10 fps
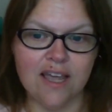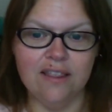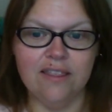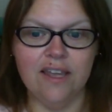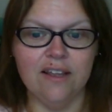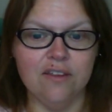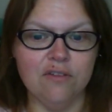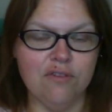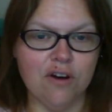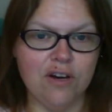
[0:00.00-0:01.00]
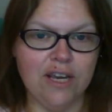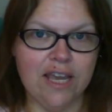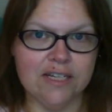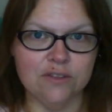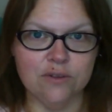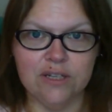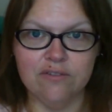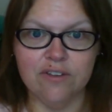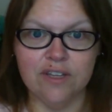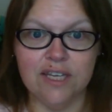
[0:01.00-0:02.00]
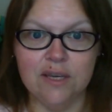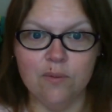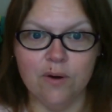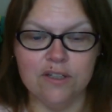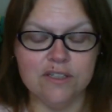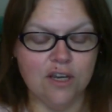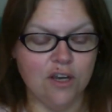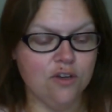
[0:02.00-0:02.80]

and then at the very end looking for the keywords.